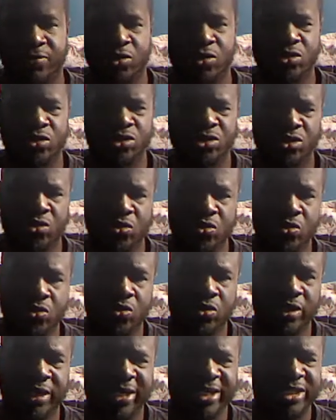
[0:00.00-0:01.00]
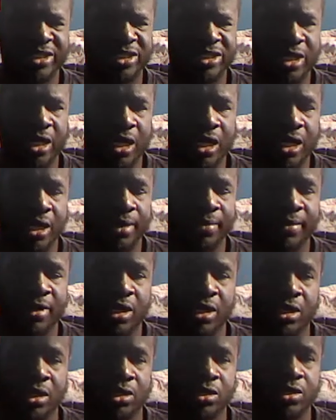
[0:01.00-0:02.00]
Go to school, get a job,
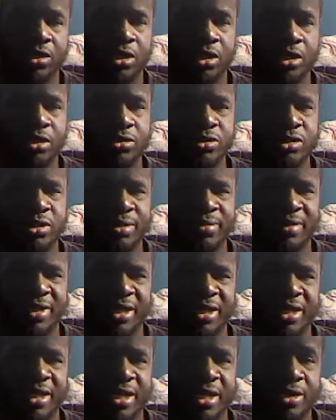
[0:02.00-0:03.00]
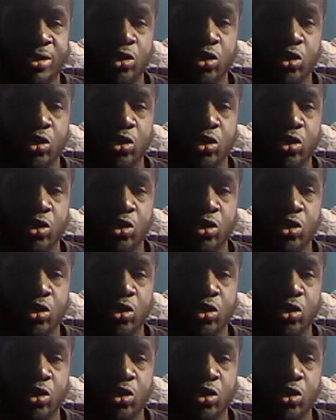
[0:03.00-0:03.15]
you know, something like that.